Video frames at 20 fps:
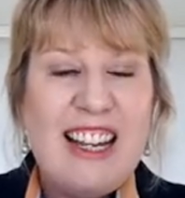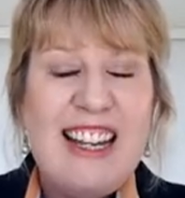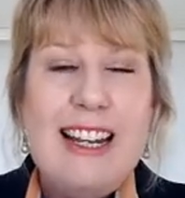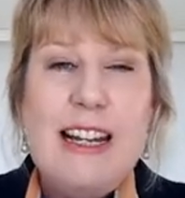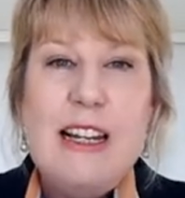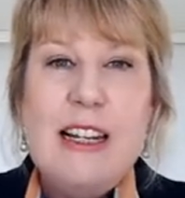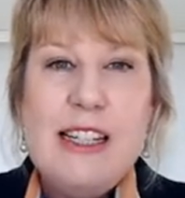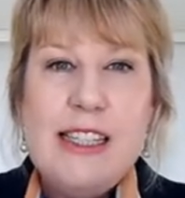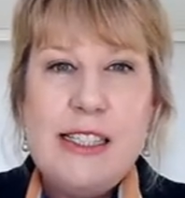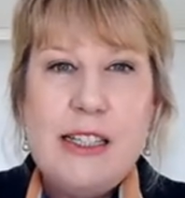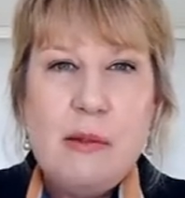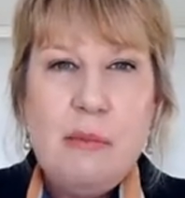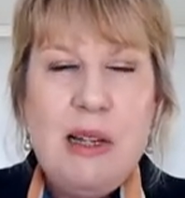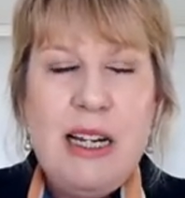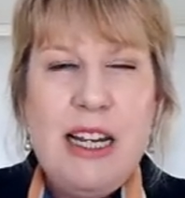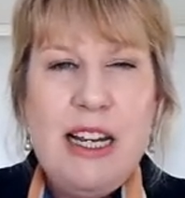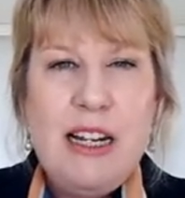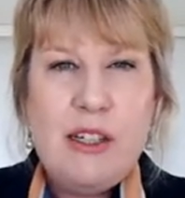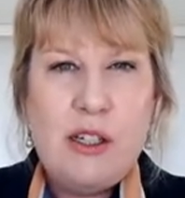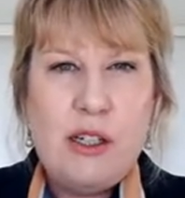
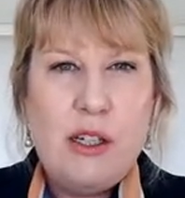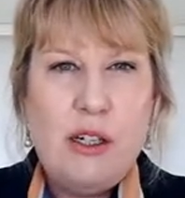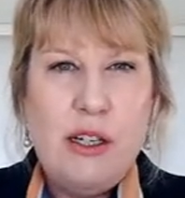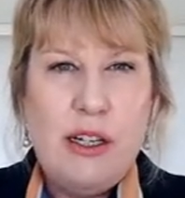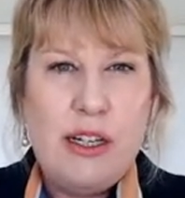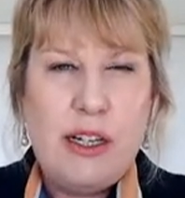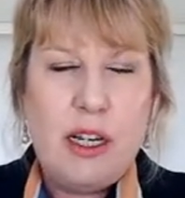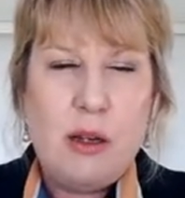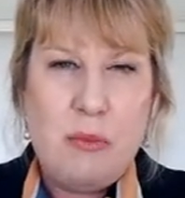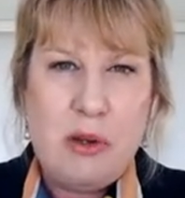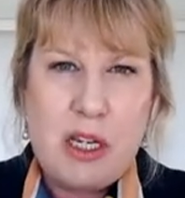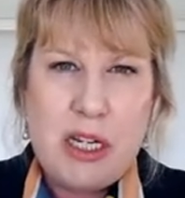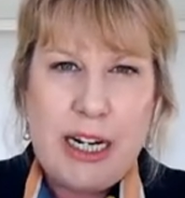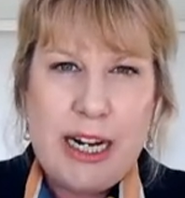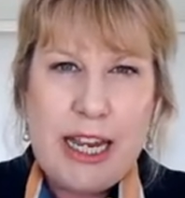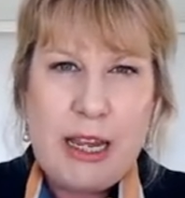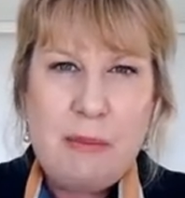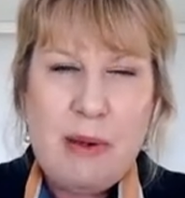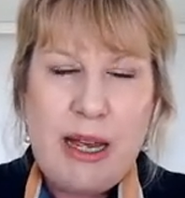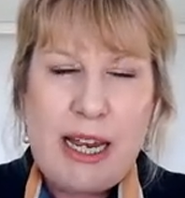Similar to the
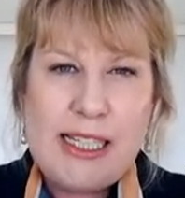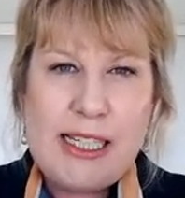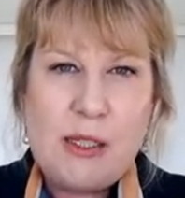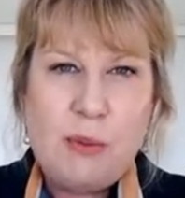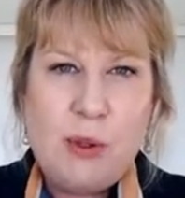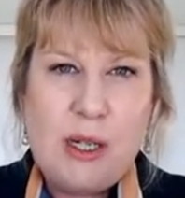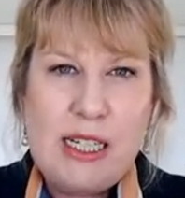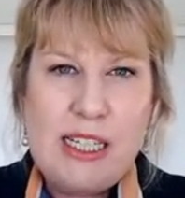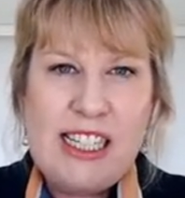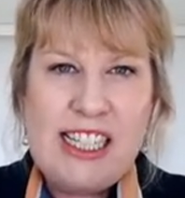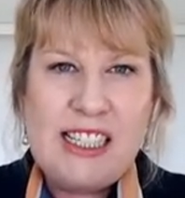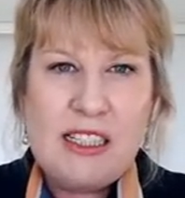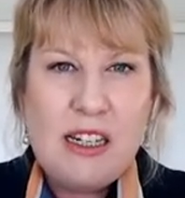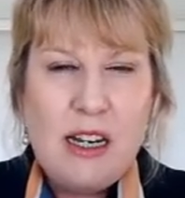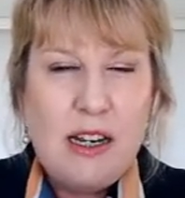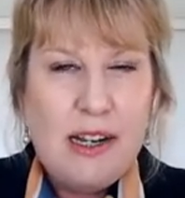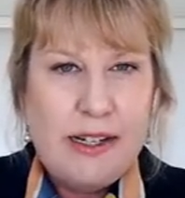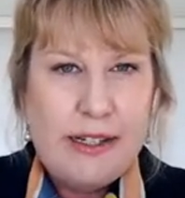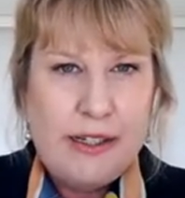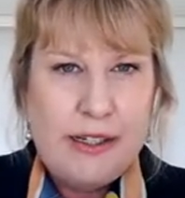community-based ones,
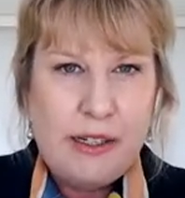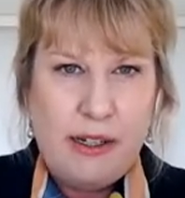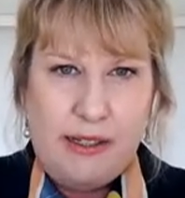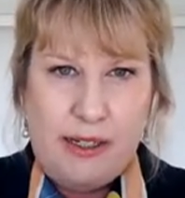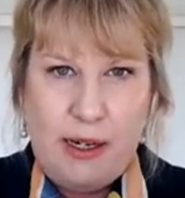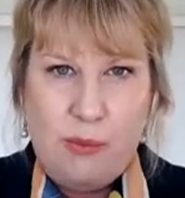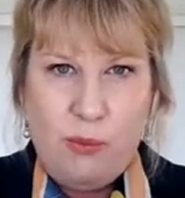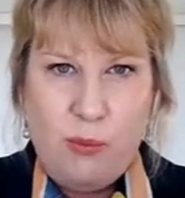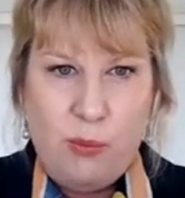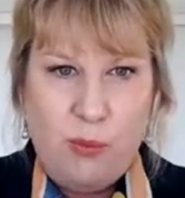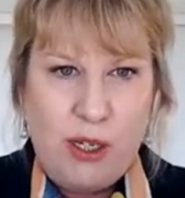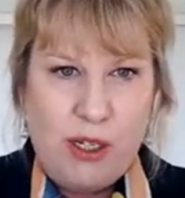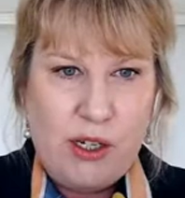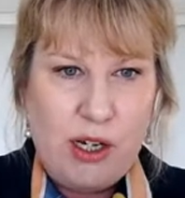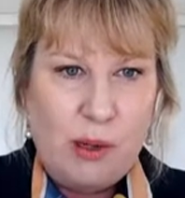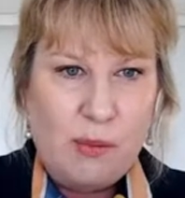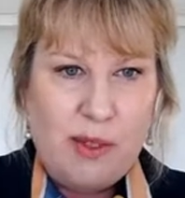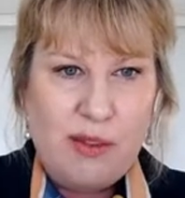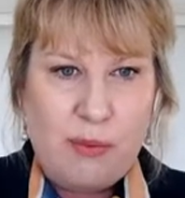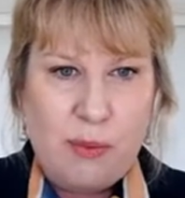so in
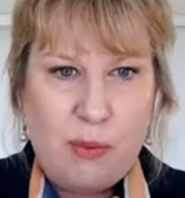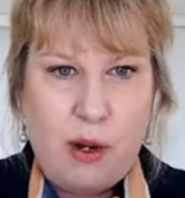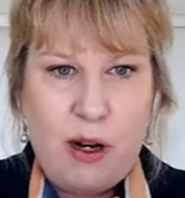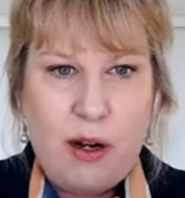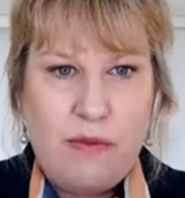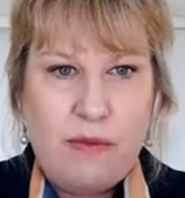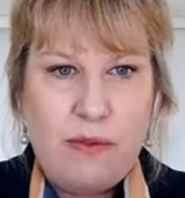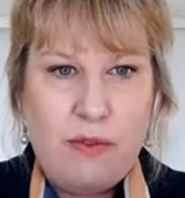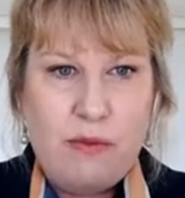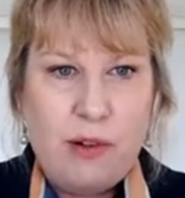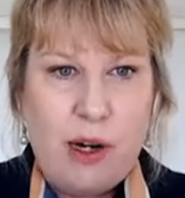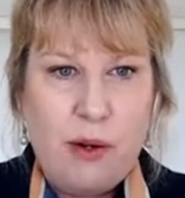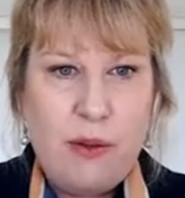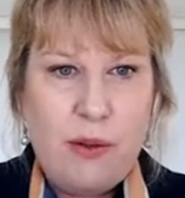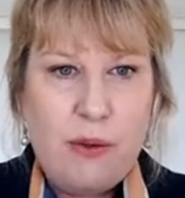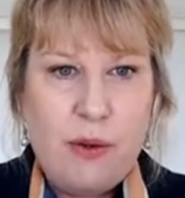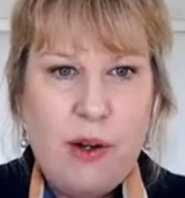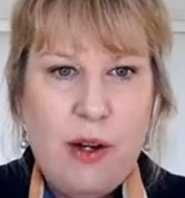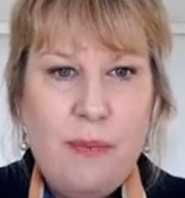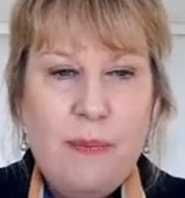terms of what I've run
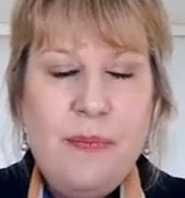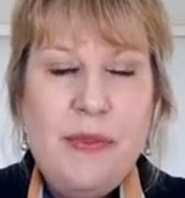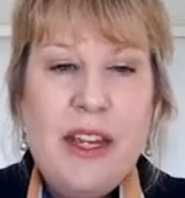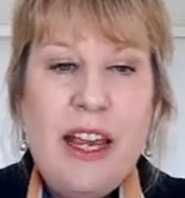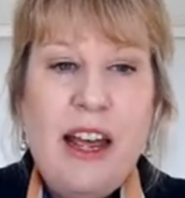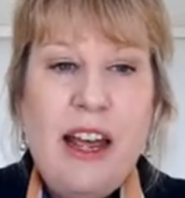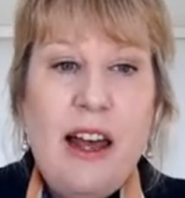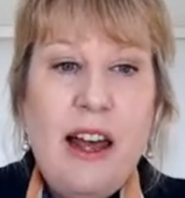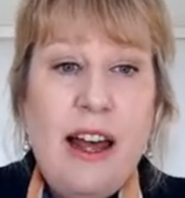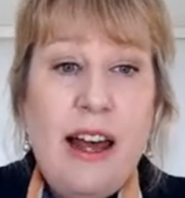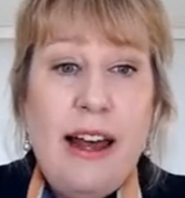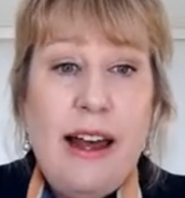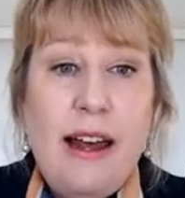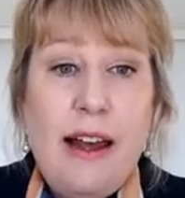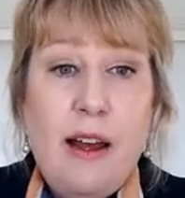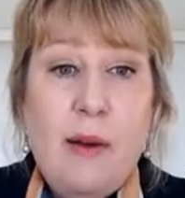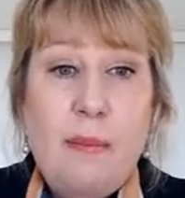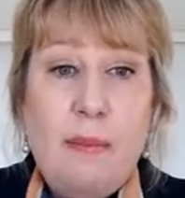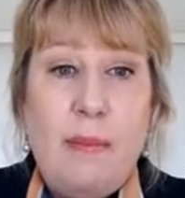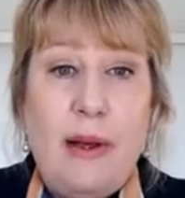through,
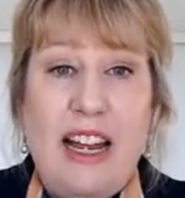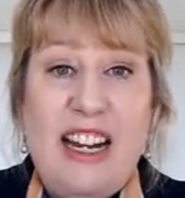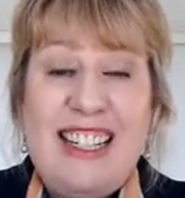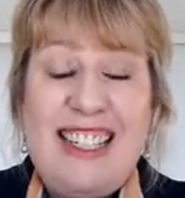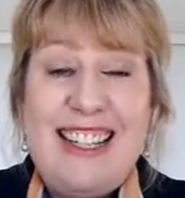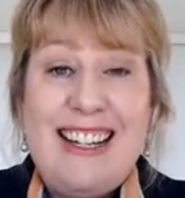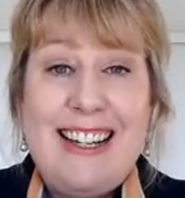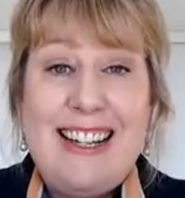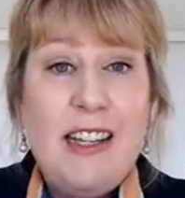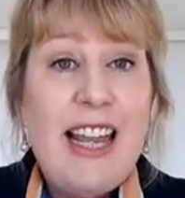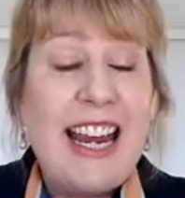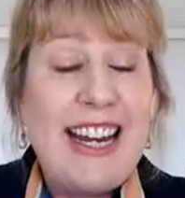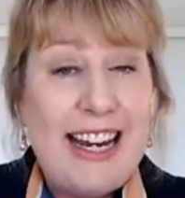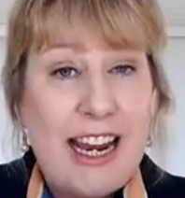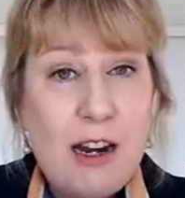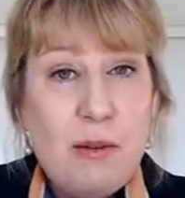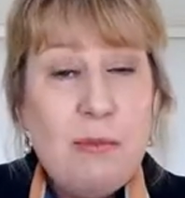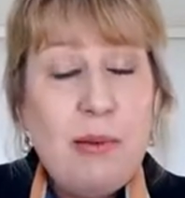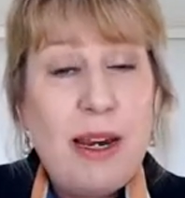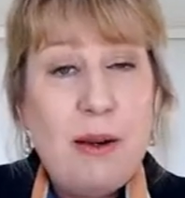but they
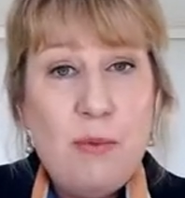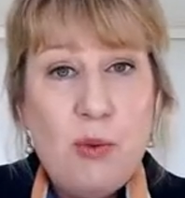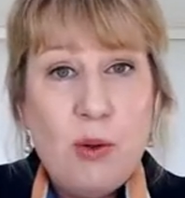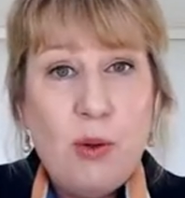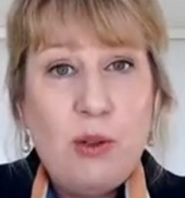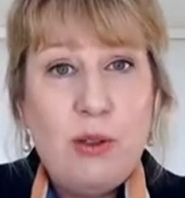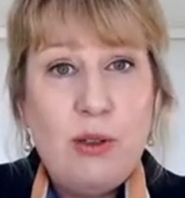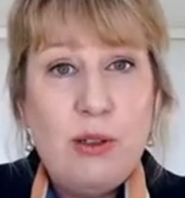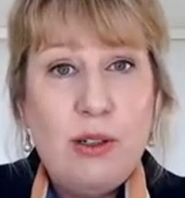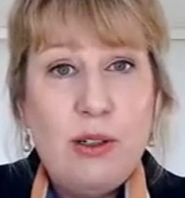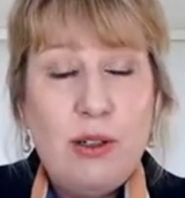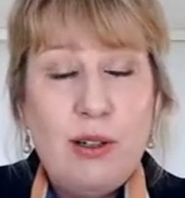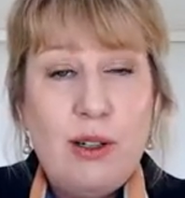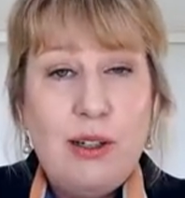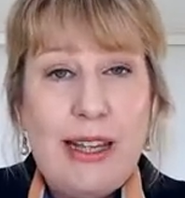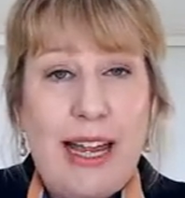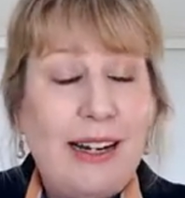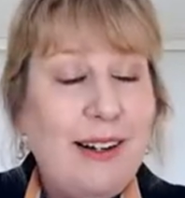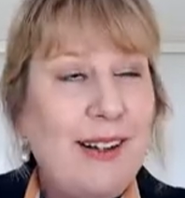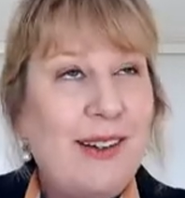can be more
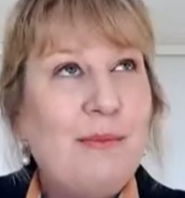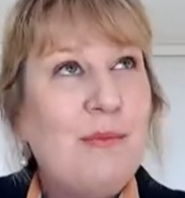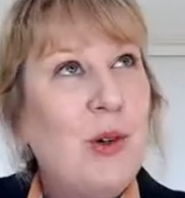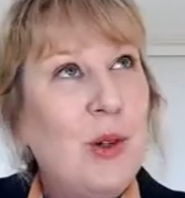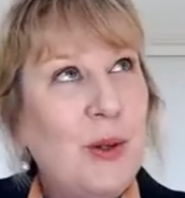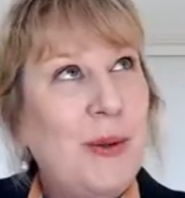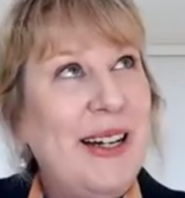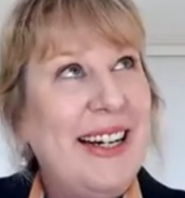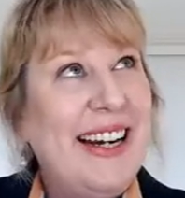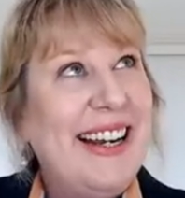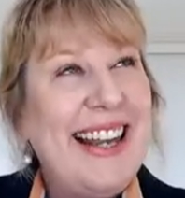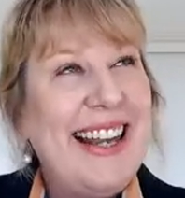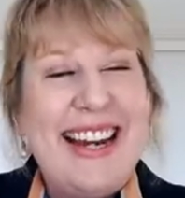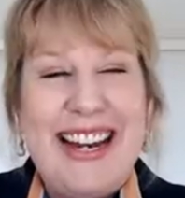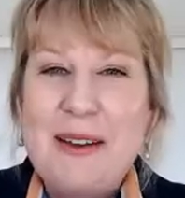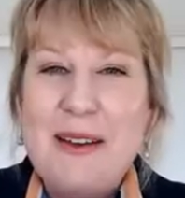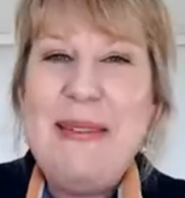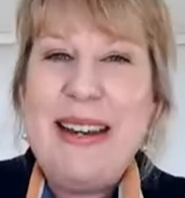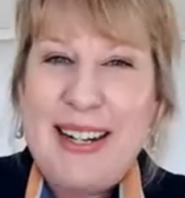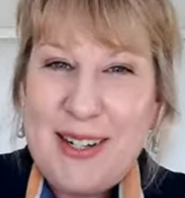quicker. They
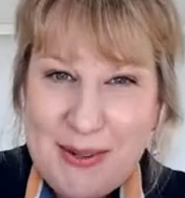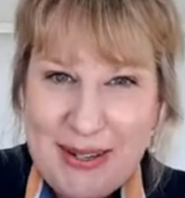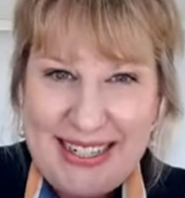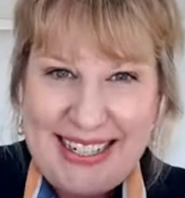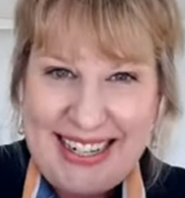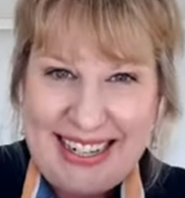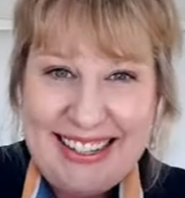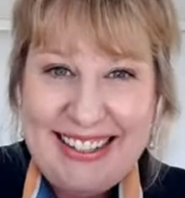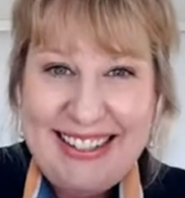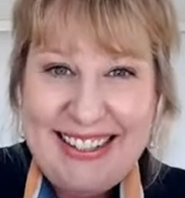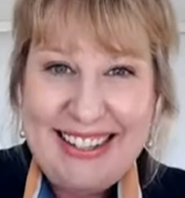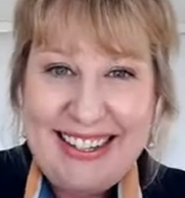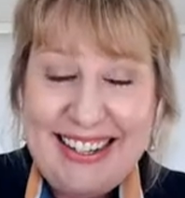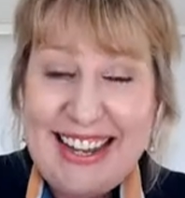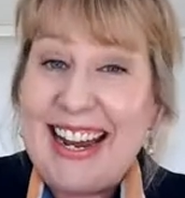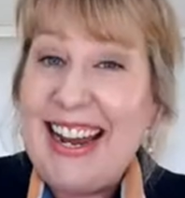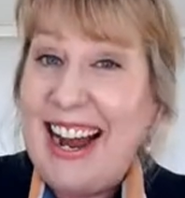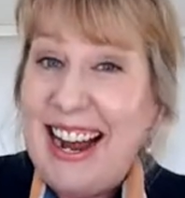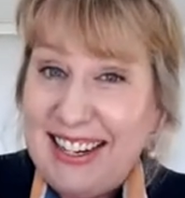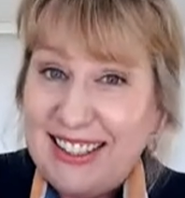can be quicker.
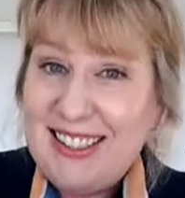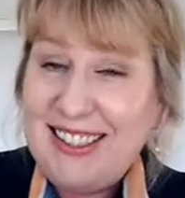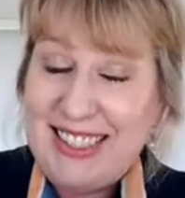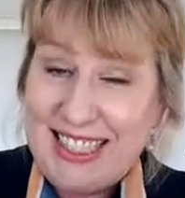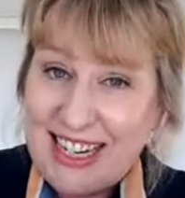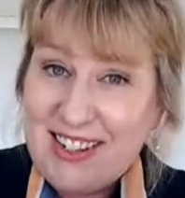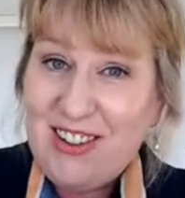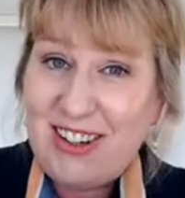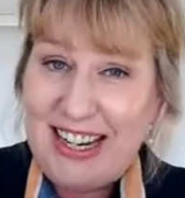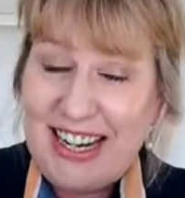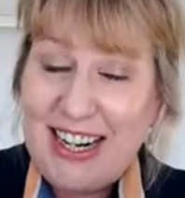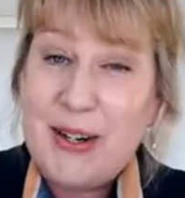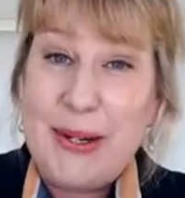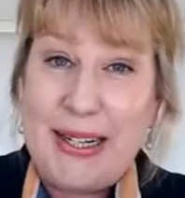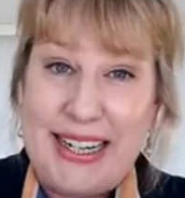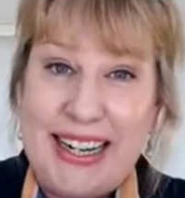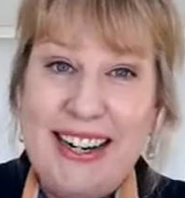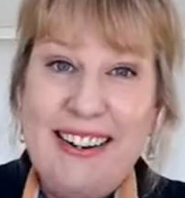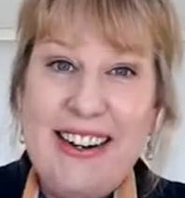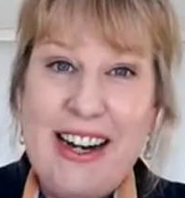They are generally
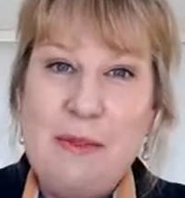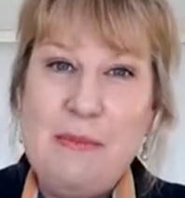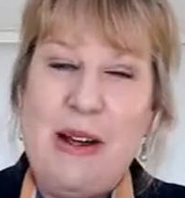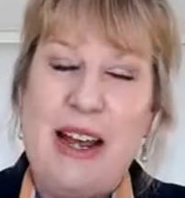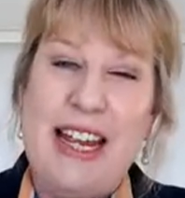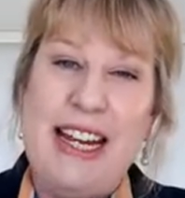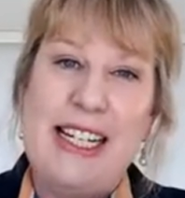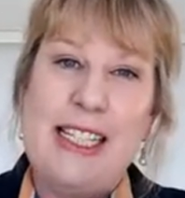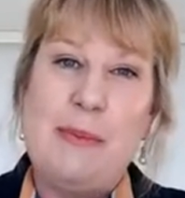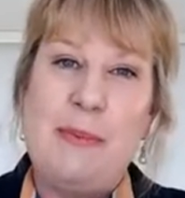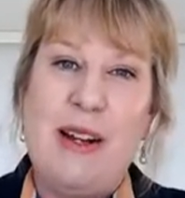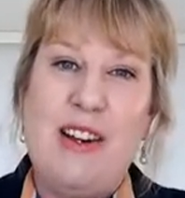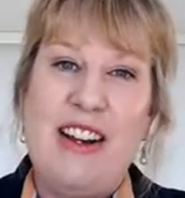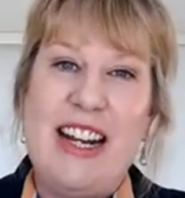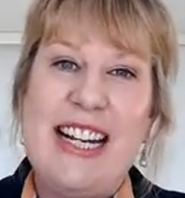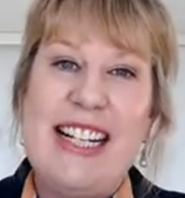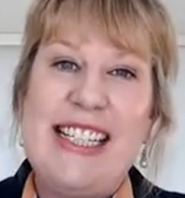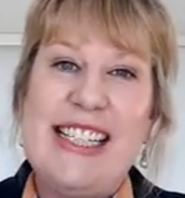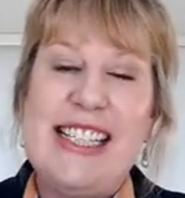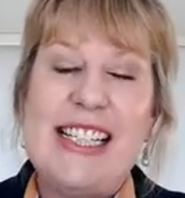quicker in my
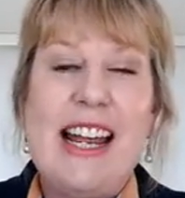experience.